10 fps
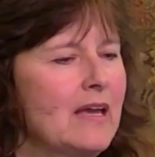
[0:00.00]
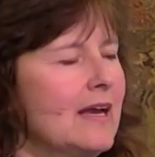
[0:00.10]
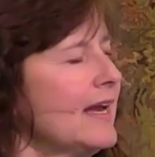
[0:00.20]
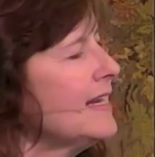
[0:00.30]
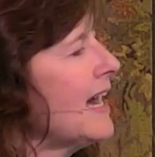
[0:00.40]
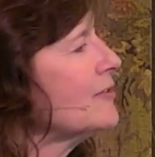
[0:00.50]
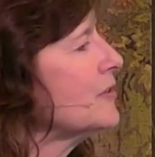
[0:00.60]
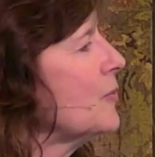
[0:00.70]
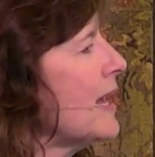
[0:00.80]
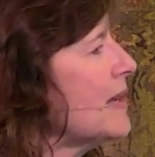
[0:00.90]
In
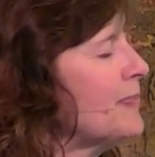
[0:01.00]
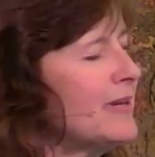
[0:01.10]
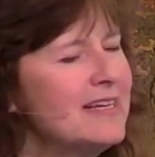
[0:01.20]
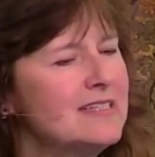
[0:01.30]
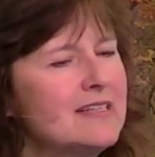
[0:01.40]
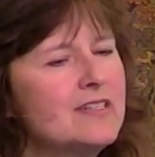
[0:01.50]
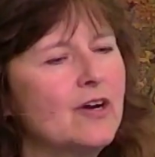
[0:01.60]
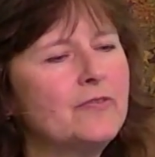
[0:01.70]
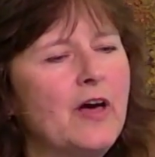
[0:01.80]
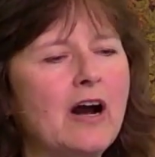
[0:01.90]
out-of-the-way places
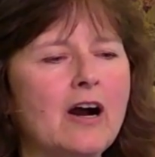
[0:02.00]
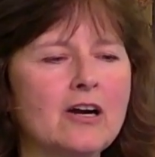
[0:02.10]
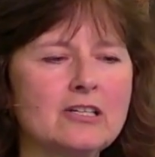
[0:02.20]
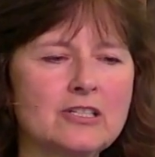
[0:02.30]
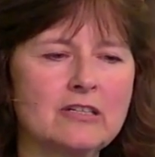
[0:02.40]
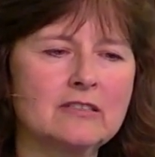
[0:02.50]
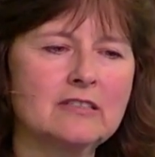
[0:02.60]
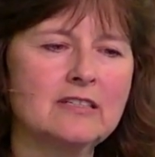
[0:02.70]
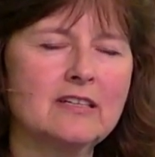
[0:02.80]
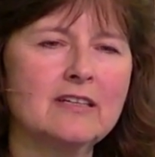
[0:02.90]
of the heart,
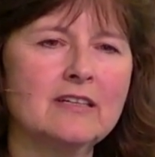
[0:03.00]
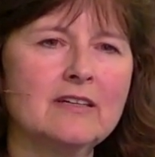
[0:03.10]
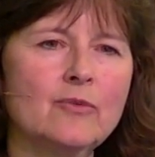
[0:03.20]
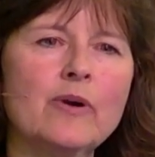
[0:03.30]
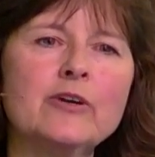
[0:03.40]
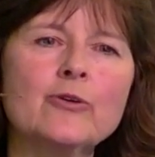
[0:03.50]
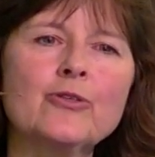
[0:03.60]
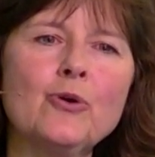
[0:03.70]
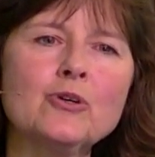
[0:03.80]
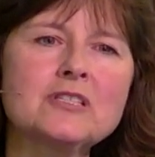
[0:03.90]
where your
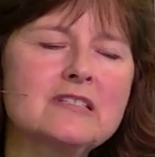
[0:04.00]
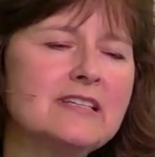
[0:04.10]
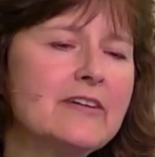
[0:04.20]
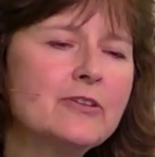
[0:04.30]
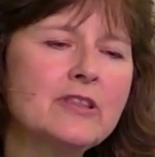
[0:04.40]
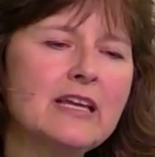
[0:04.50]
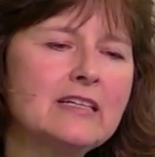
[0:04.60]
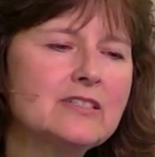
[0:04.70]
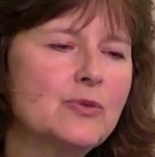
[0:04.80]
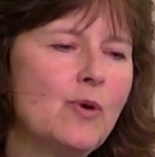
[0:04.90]
thoughts never
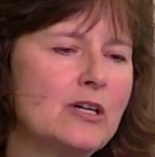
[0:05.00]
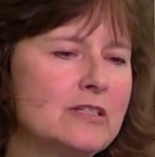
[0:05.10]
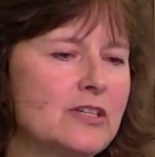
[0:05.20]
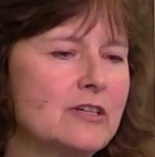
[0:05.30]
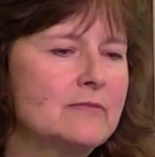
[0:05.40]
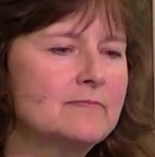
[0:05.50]
think to wander.